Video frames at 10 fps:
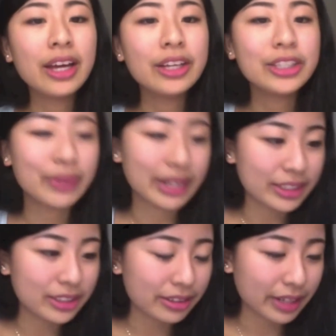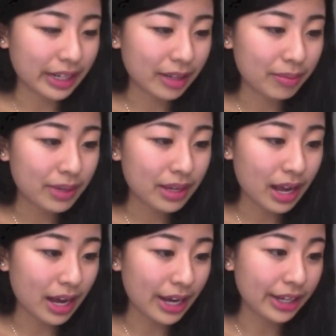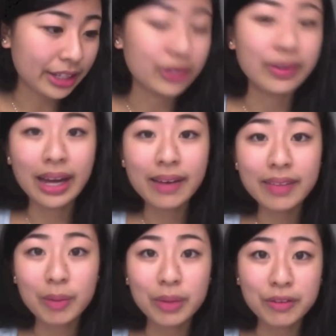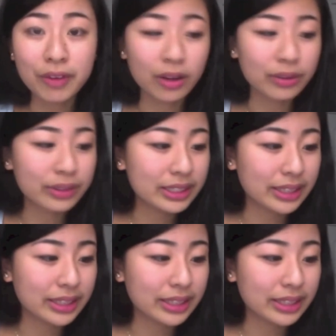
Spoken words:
So on Instagram, I don't have that many followers.